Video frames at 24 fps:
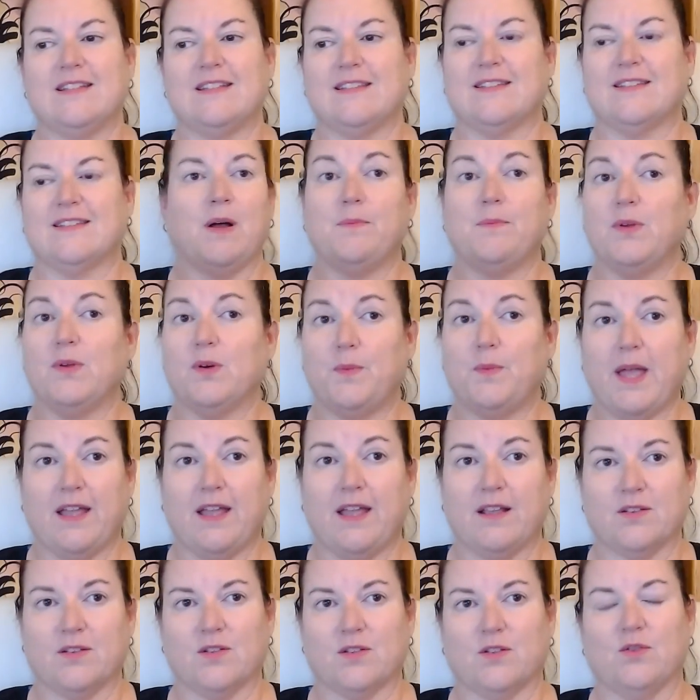it's a bill
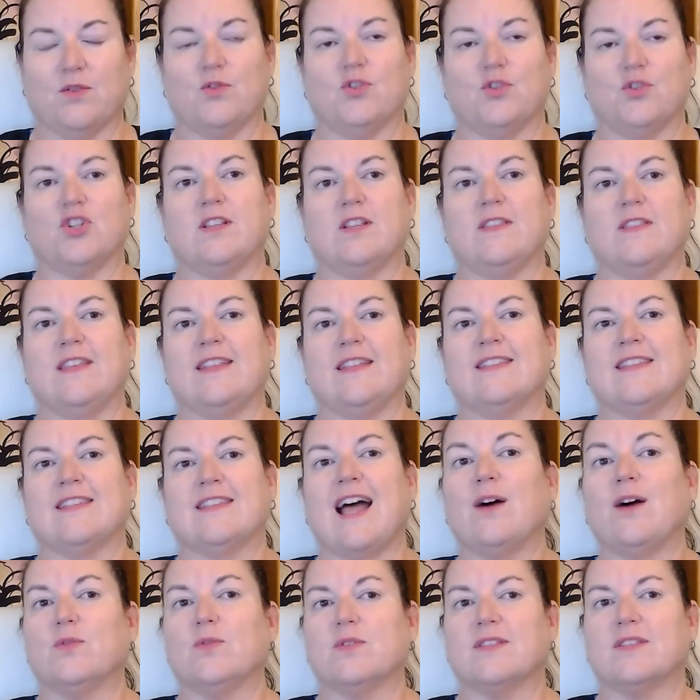paying solution that's
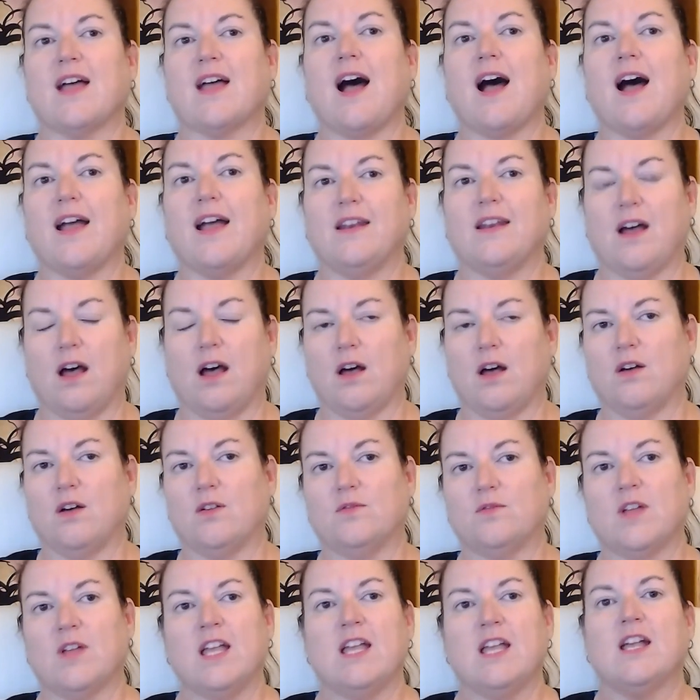outside
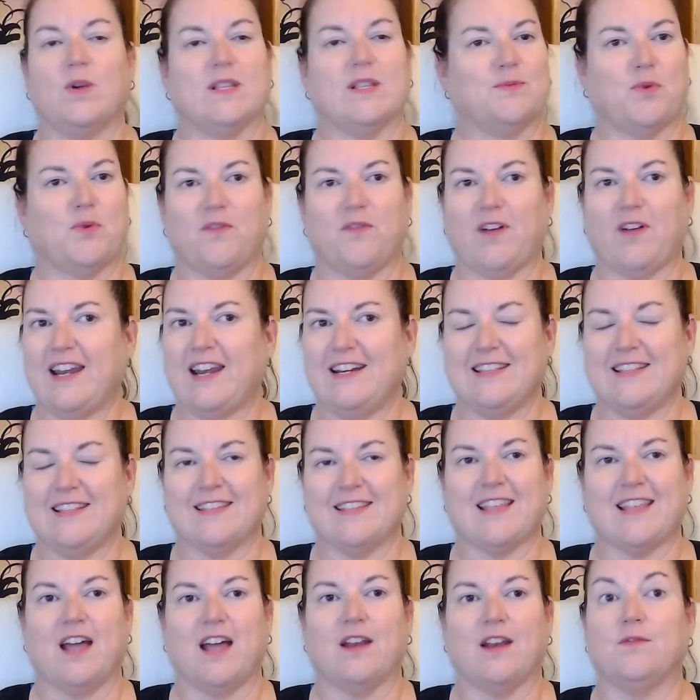of what's provided
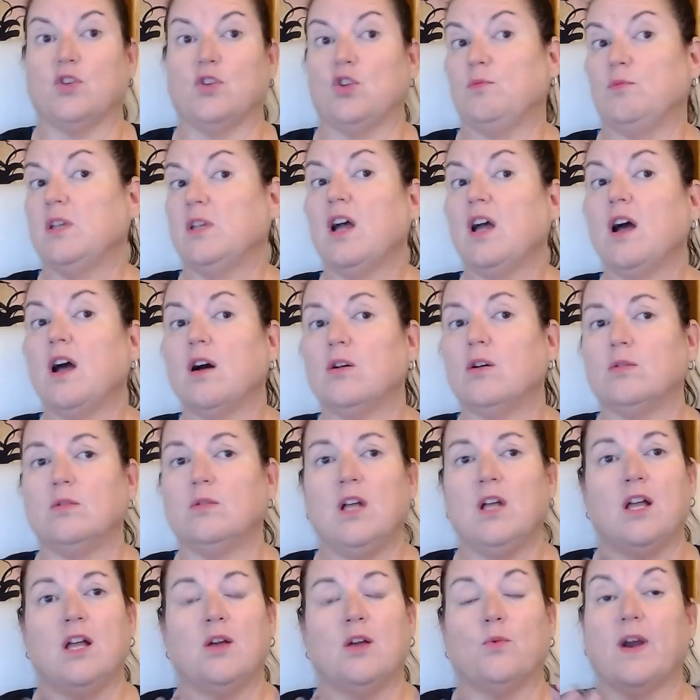inside of
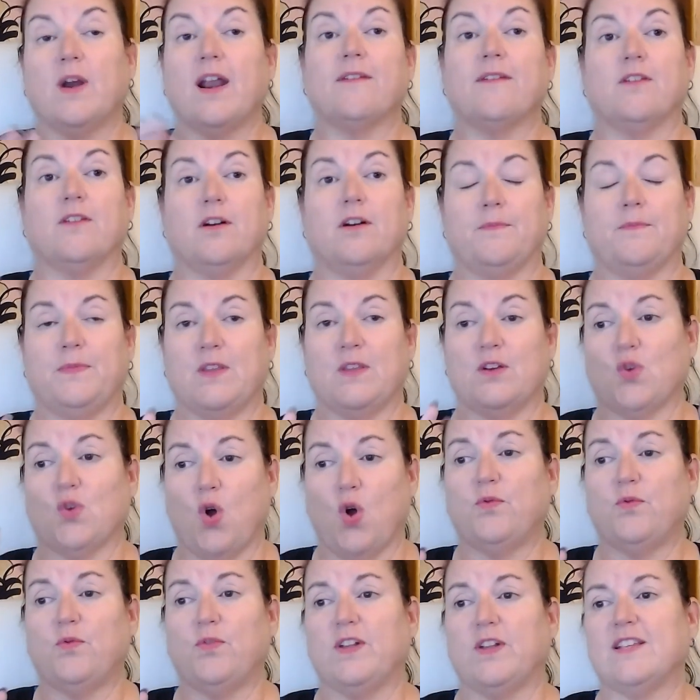QBO, whatever. So
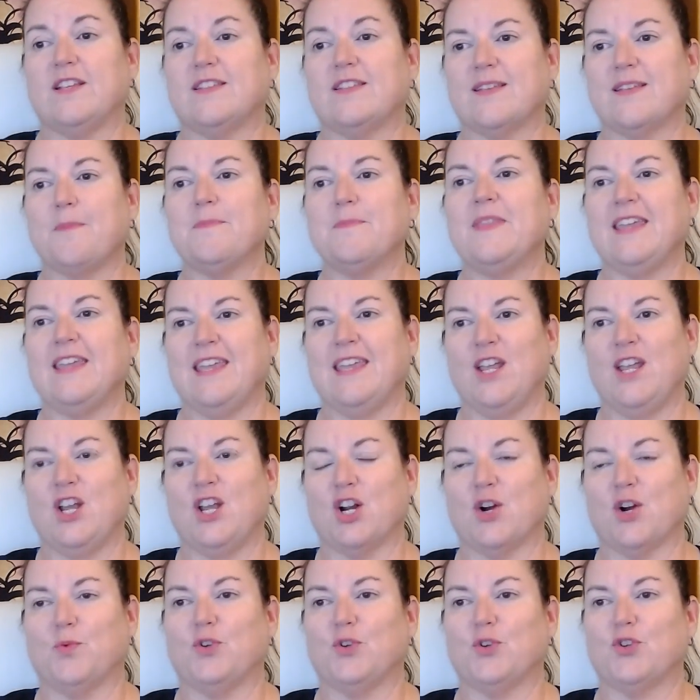hopefully something
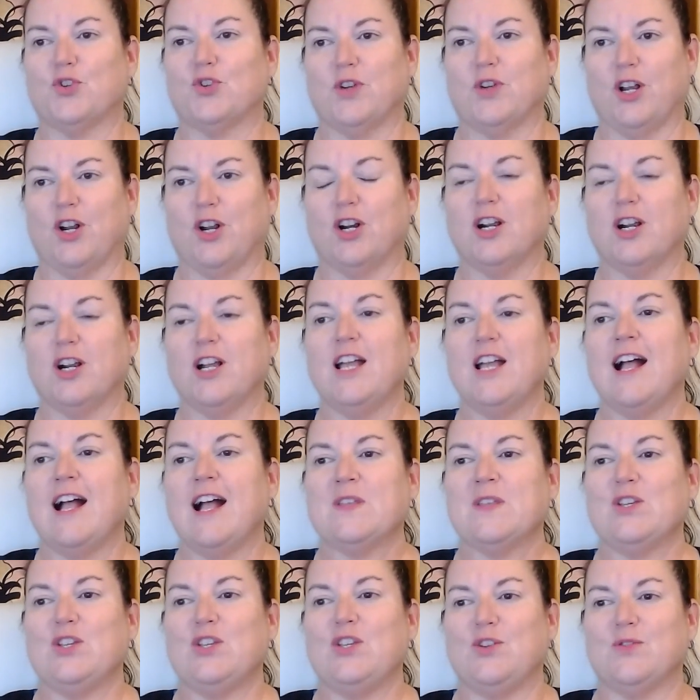here will trigger
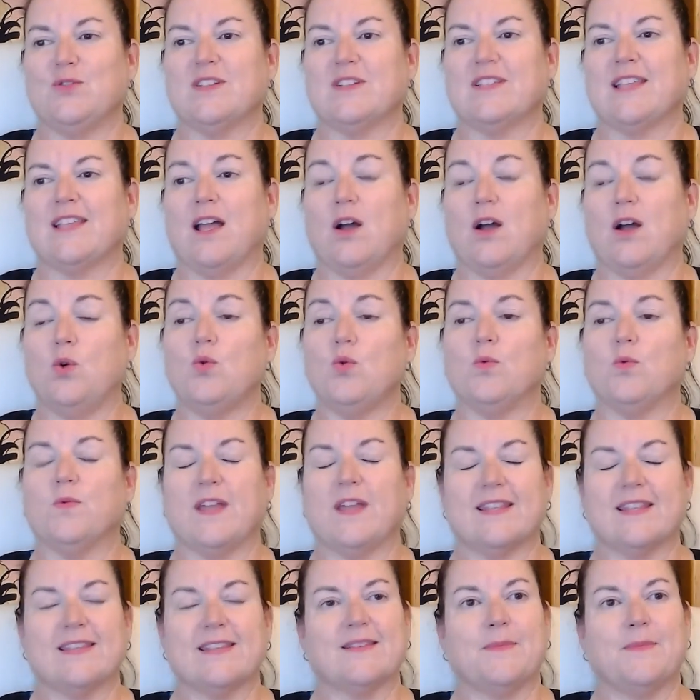you to say, oh,
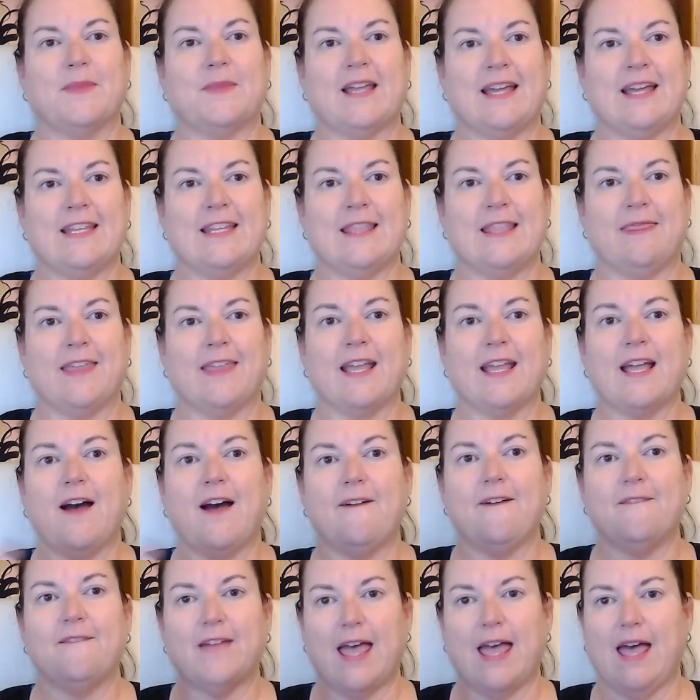that's something I didn't think
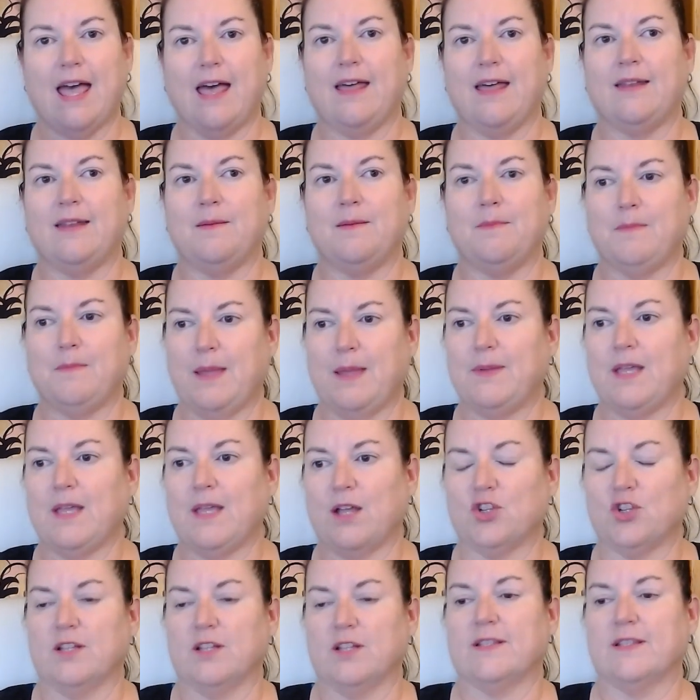of, and
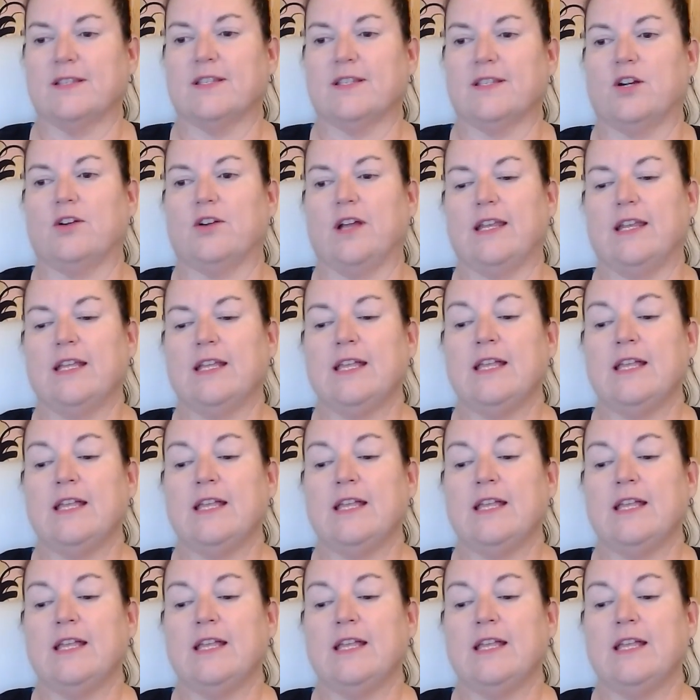maybe I should consider it.